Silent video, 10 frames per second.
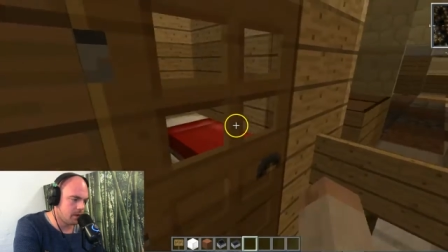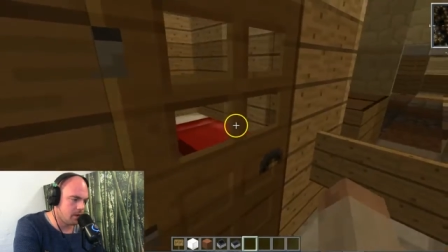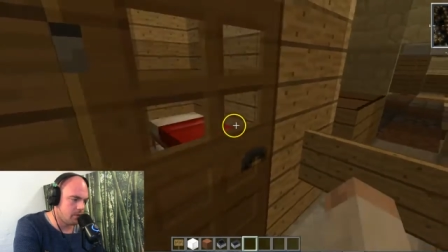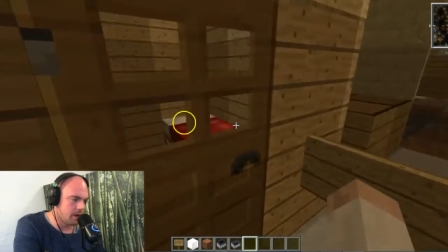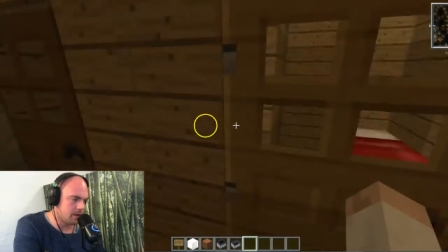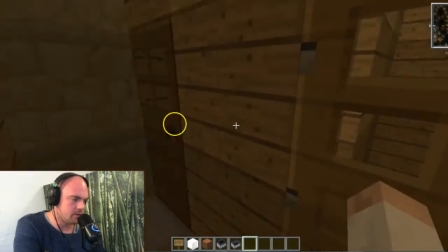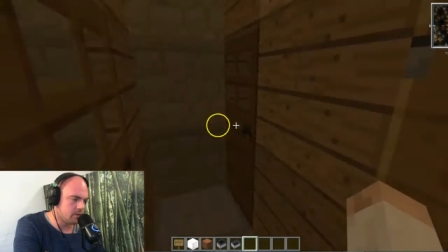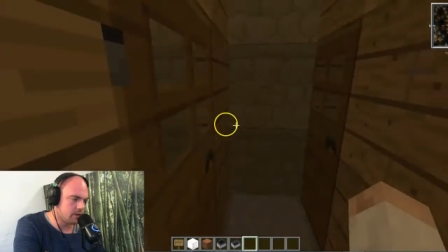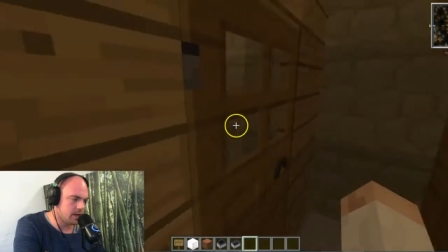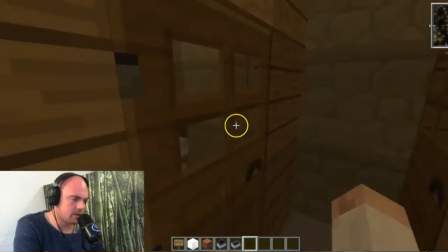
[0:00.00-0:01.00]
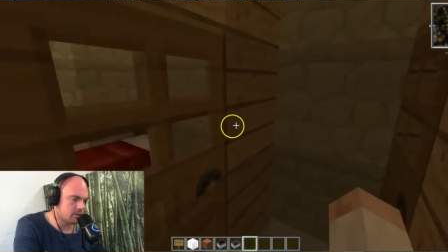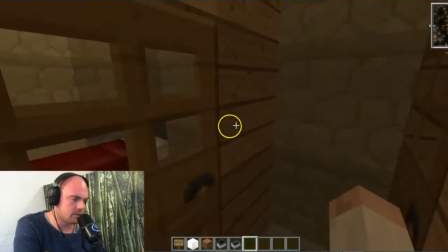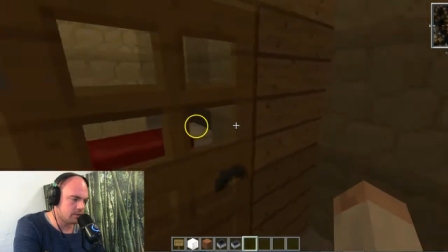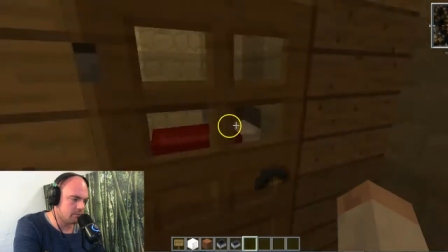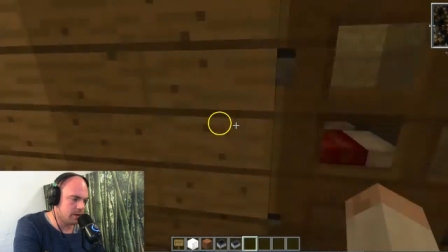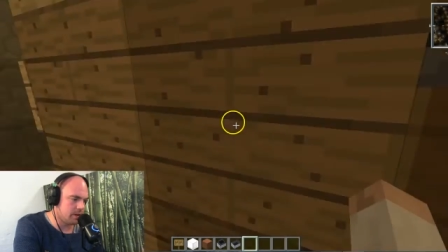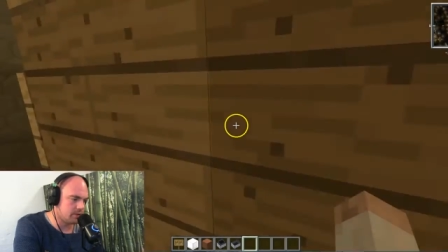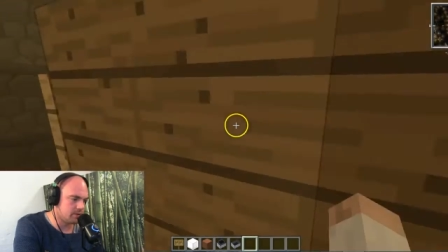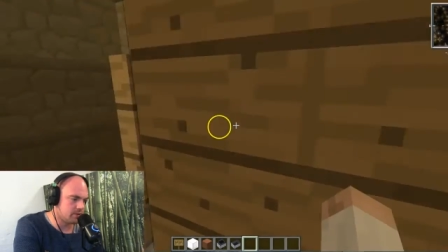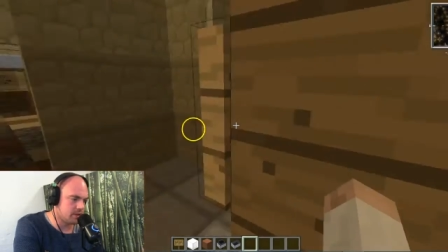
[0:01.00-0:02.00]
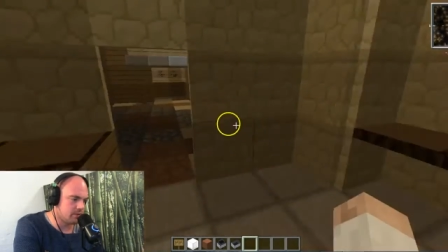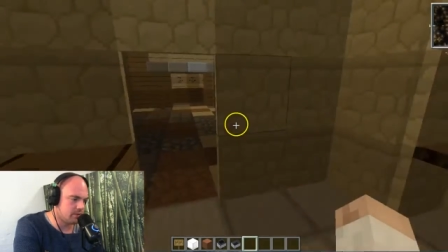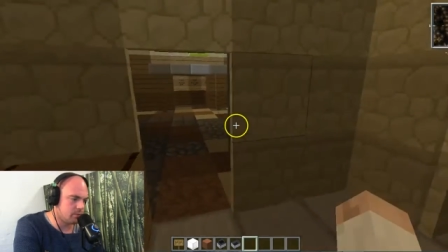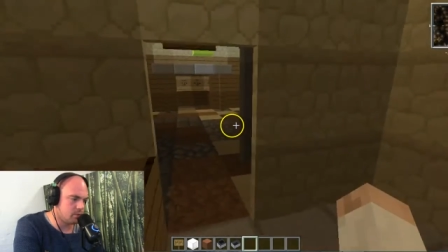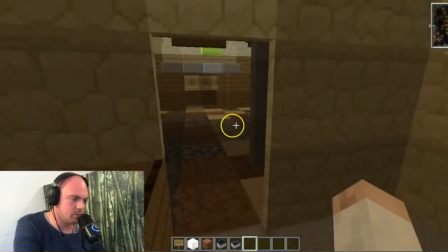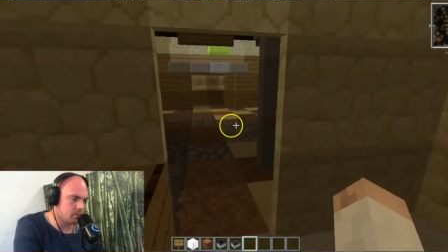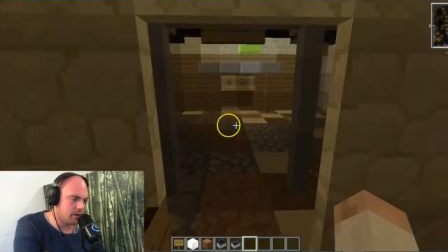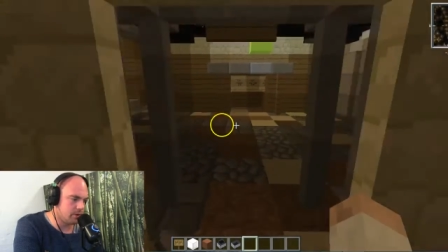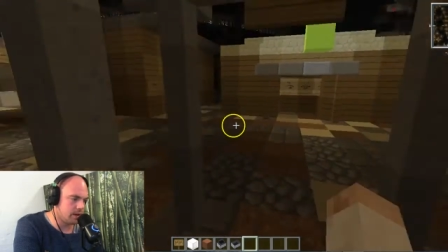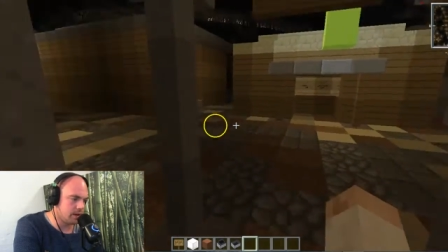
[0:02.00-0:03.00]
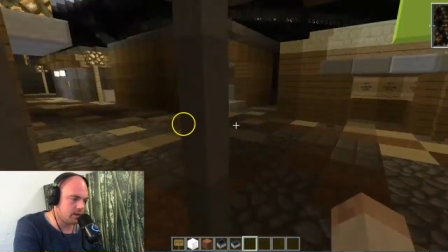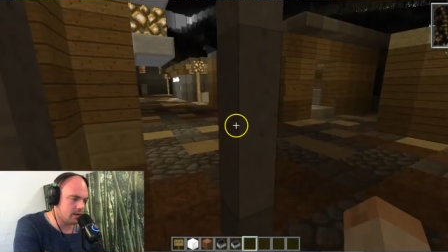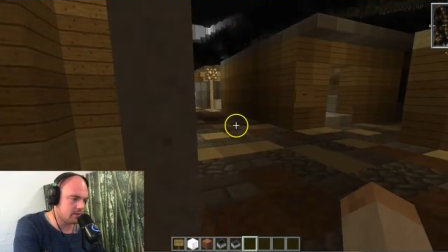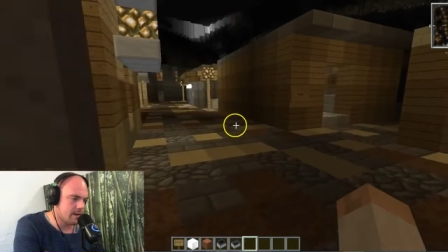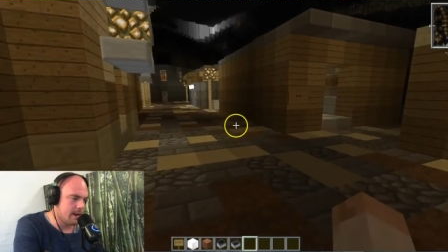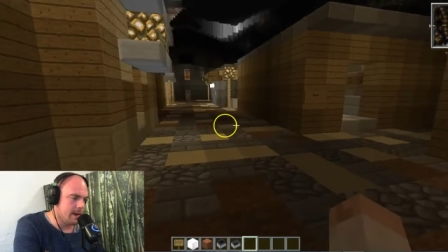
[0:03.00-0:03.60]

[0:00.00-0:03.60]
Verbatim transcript: Alright, you can actually buy yourself a room here, I guess.